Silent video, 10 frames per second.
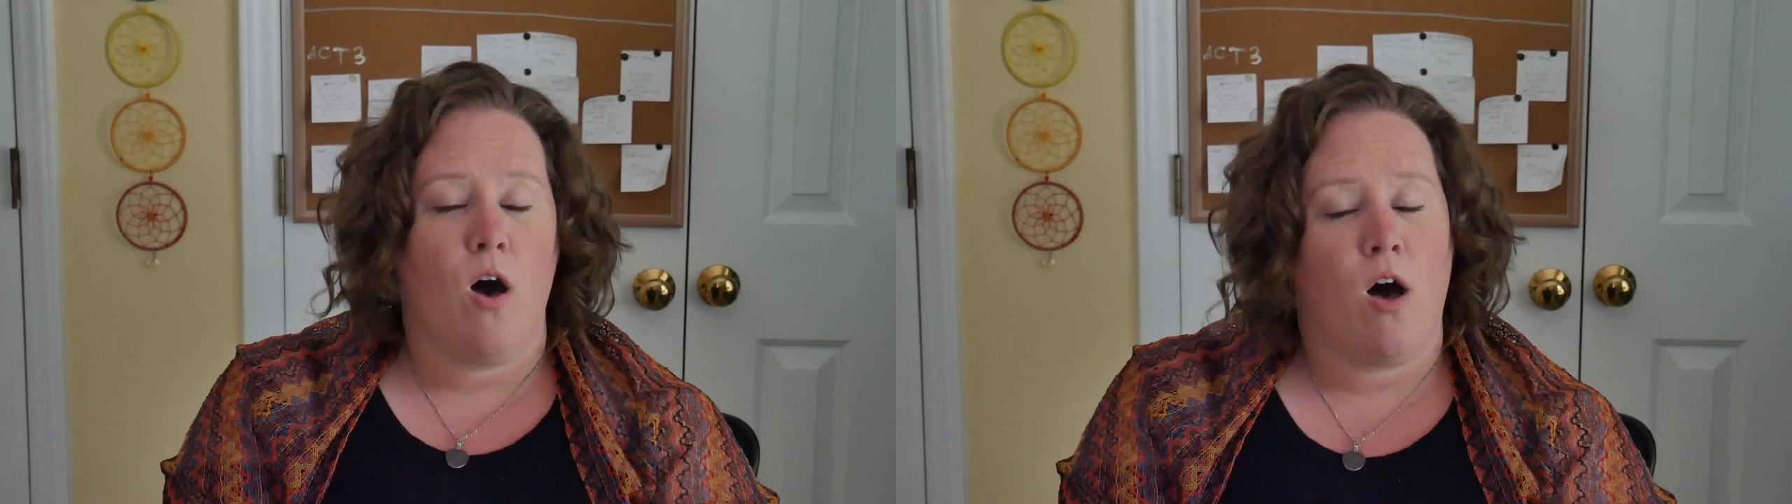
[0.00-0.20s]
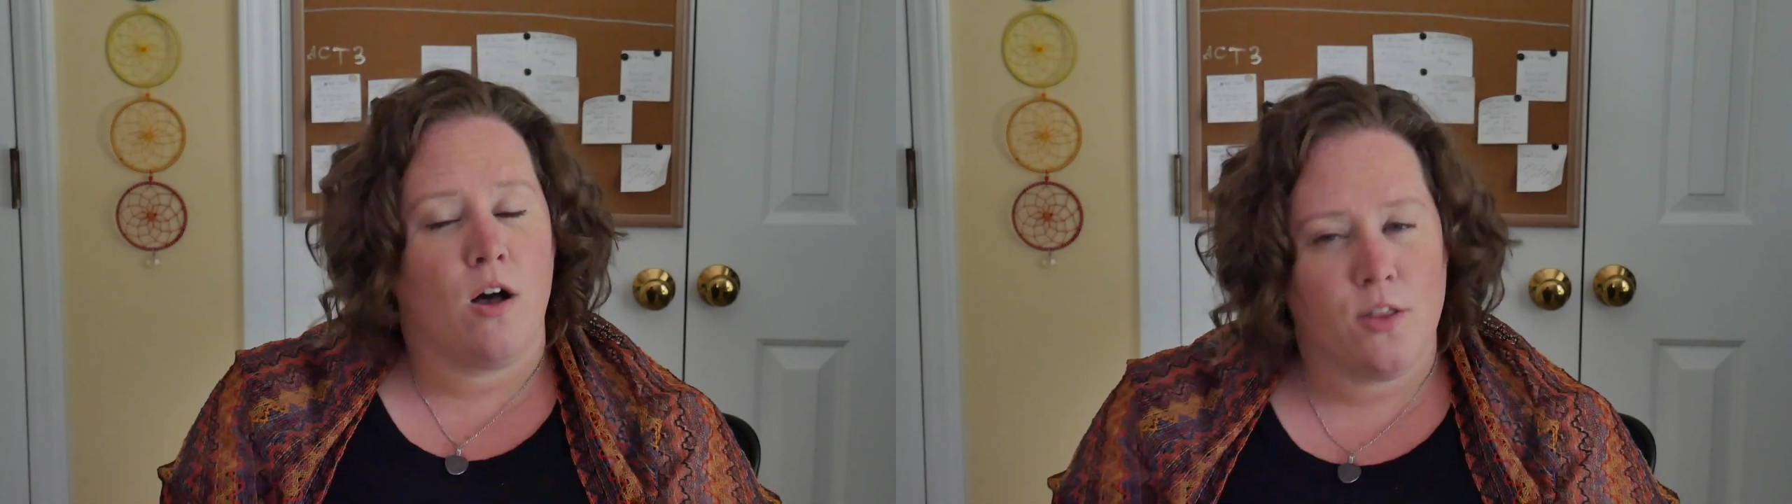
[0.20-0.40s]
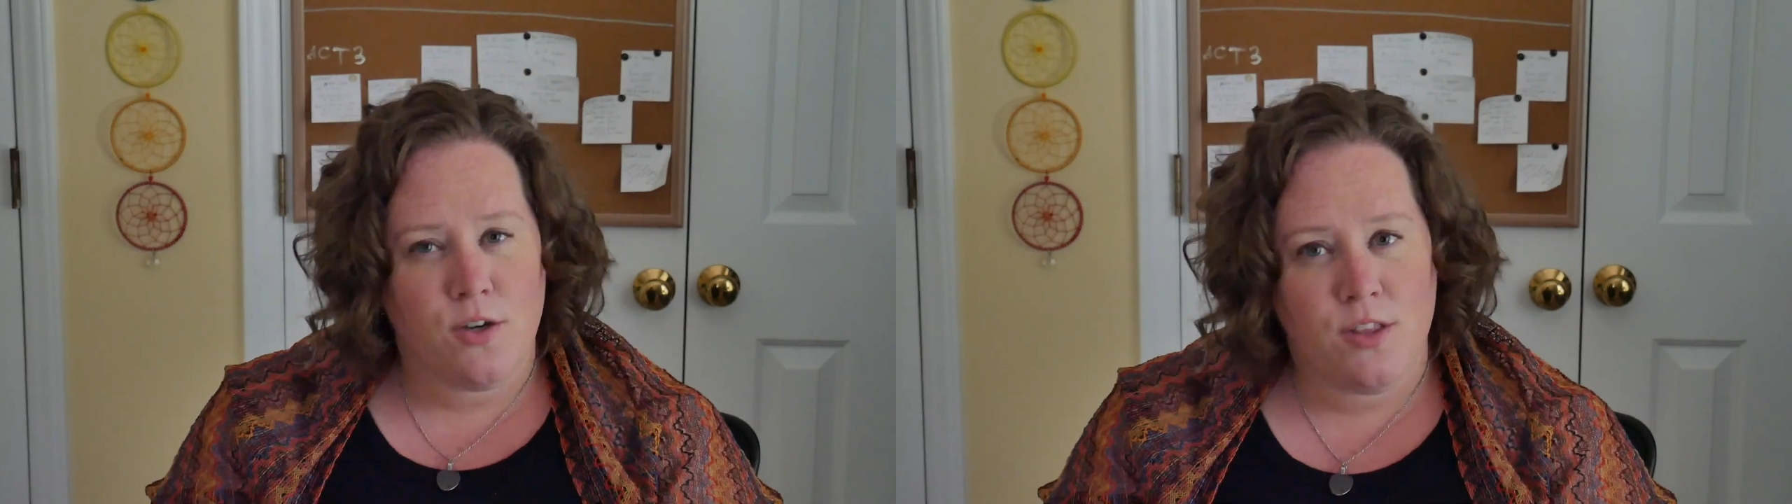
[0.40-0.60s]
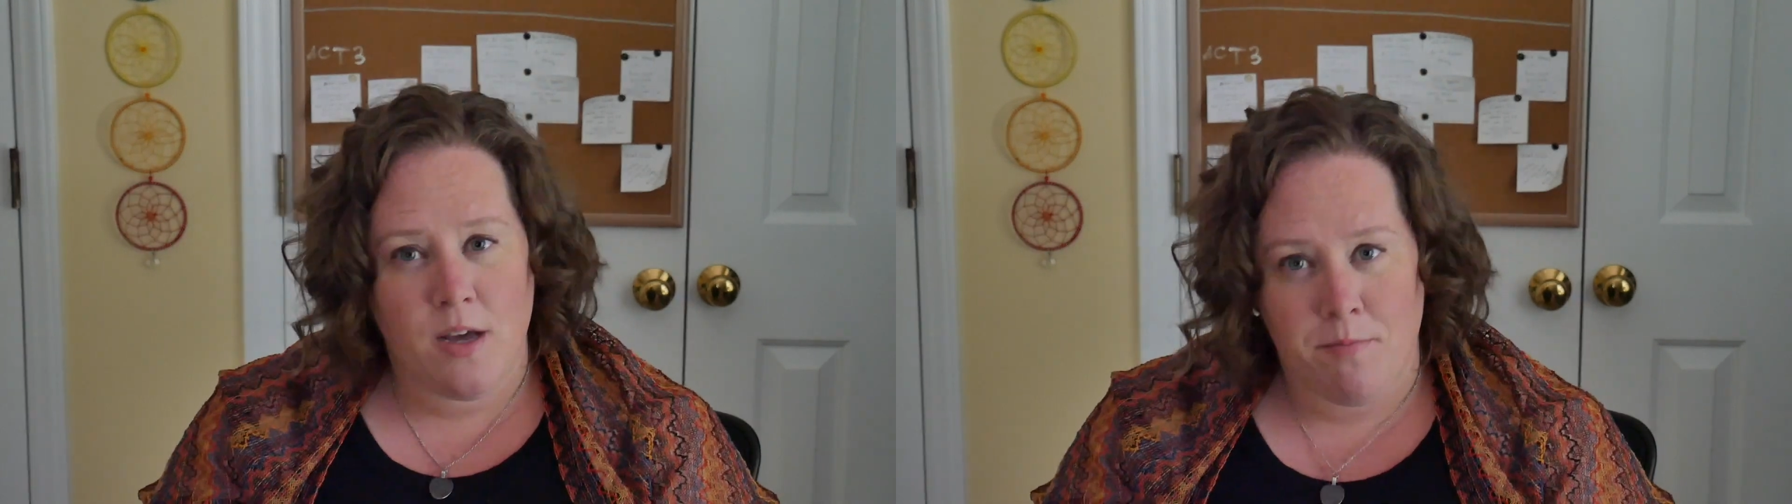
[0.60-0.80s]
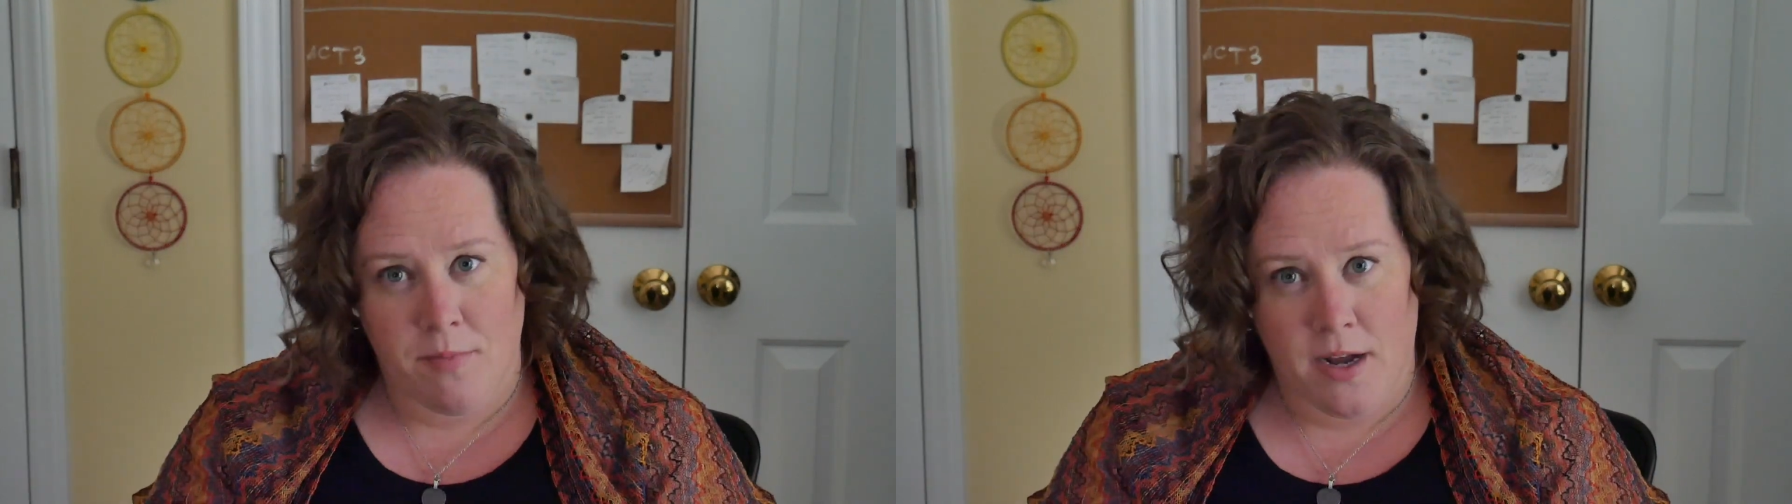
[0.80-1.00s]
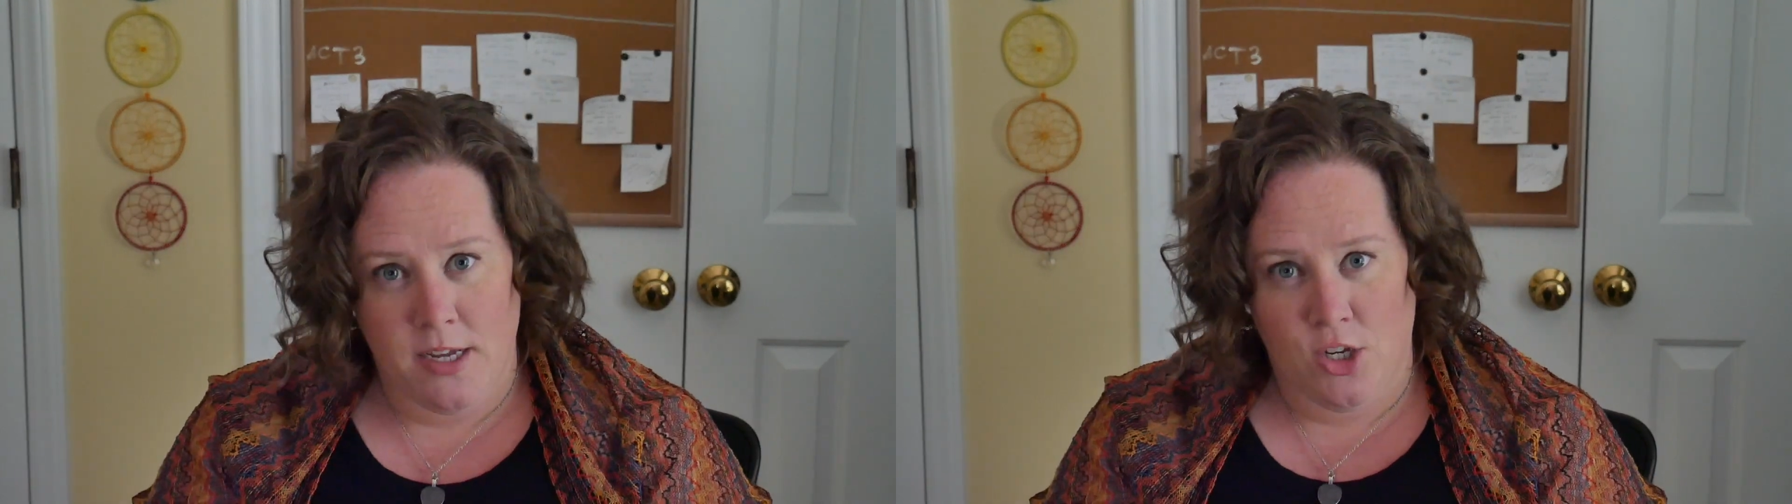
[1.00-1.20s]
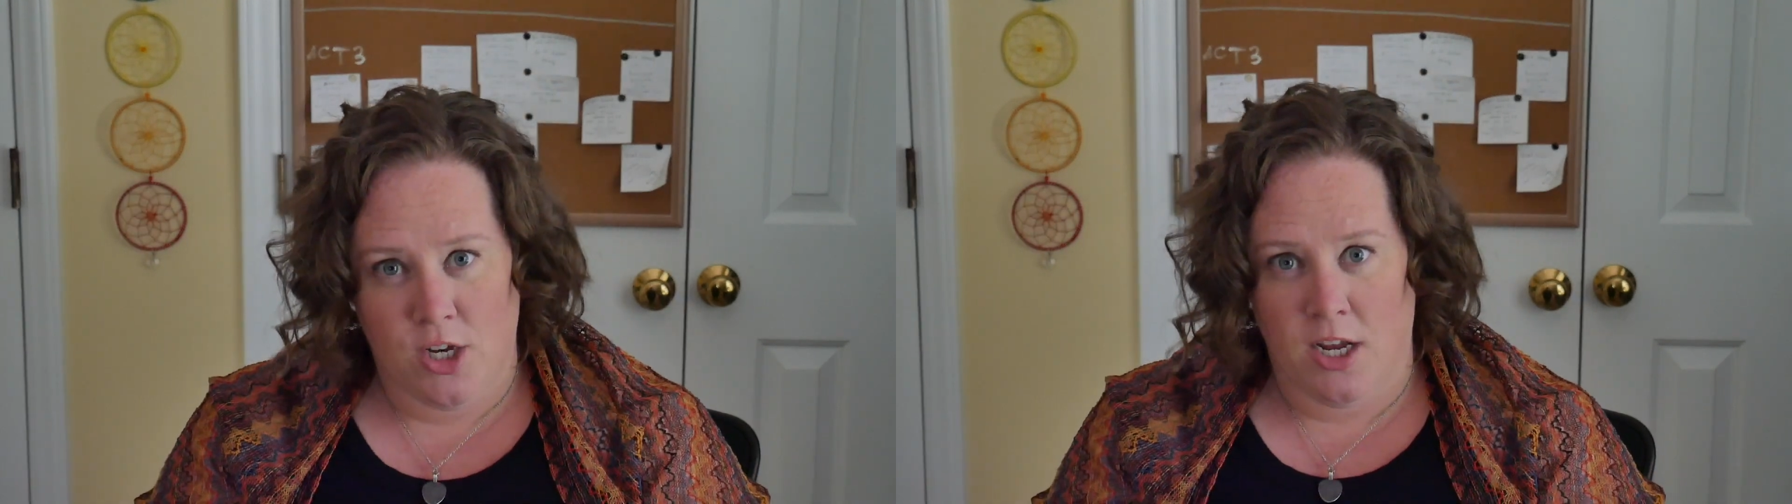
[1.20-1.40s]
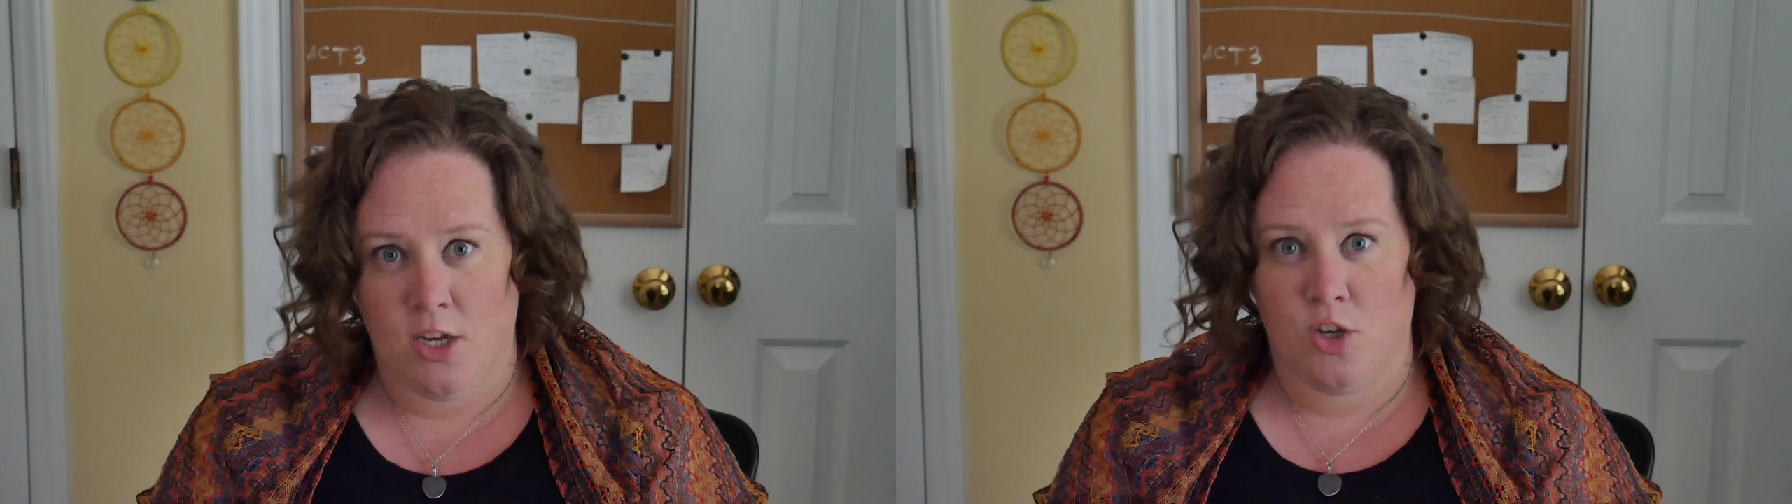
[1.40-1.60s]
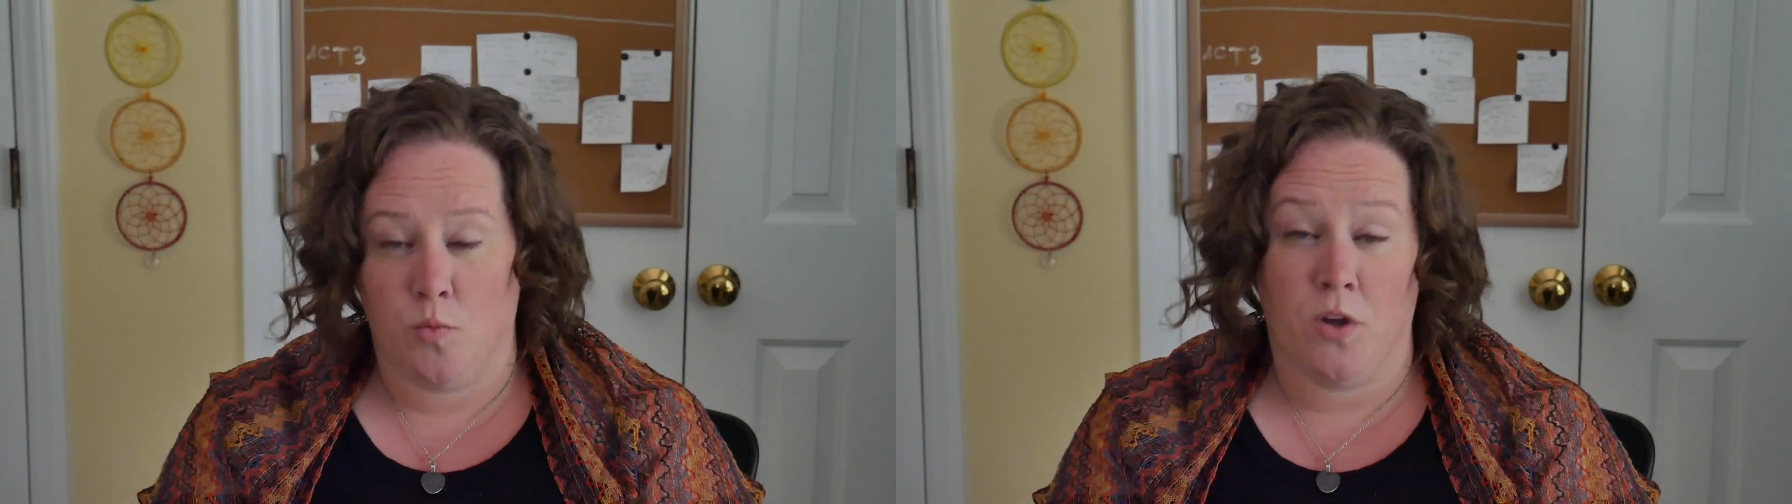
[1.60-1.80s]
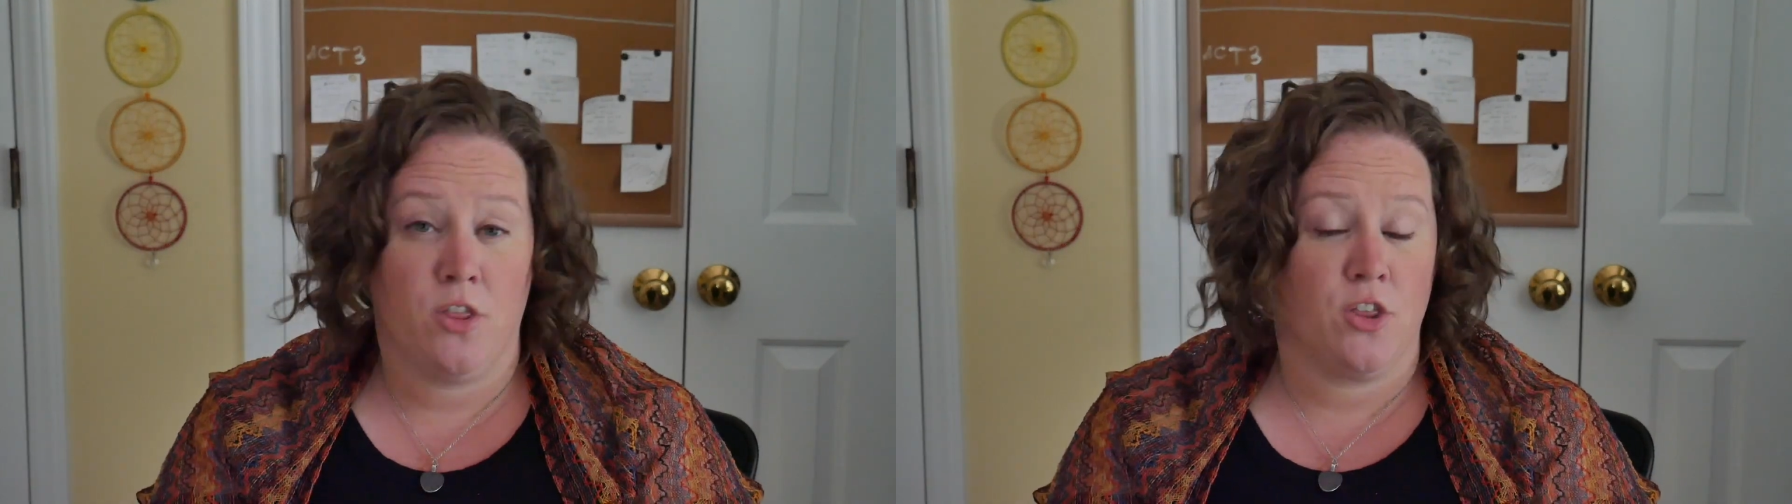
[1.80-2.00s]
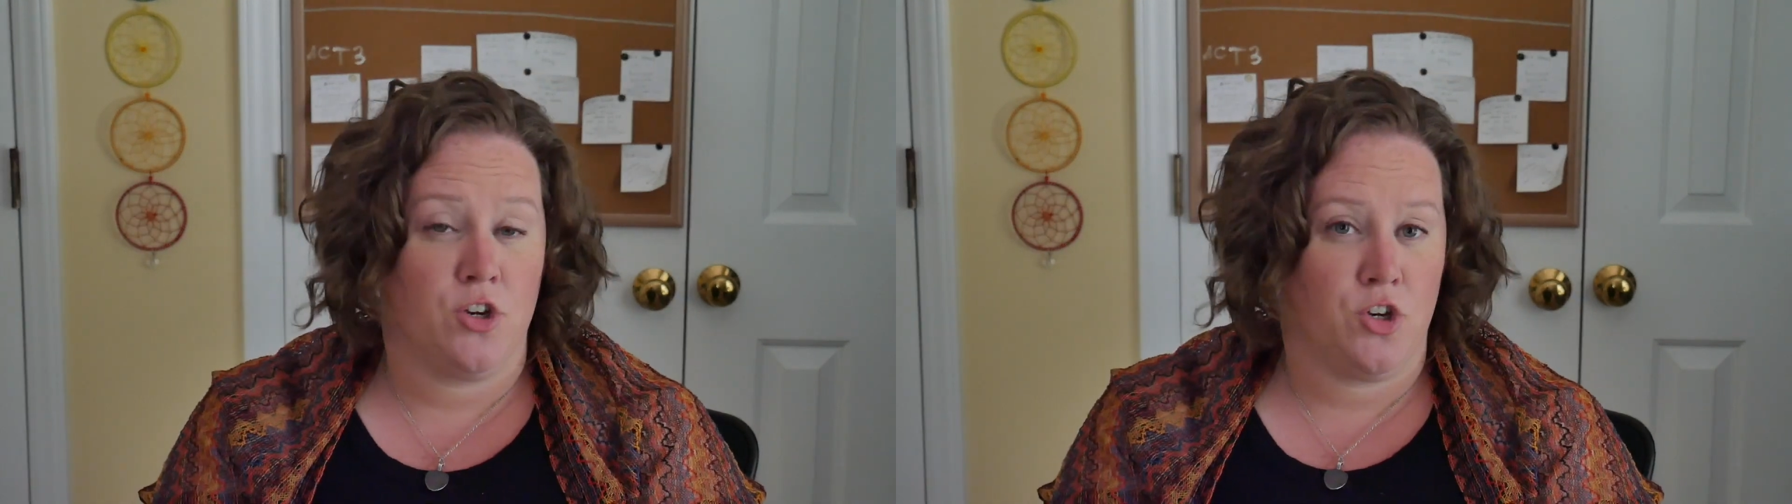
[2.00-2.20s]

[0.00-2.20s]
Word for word: although that might change with the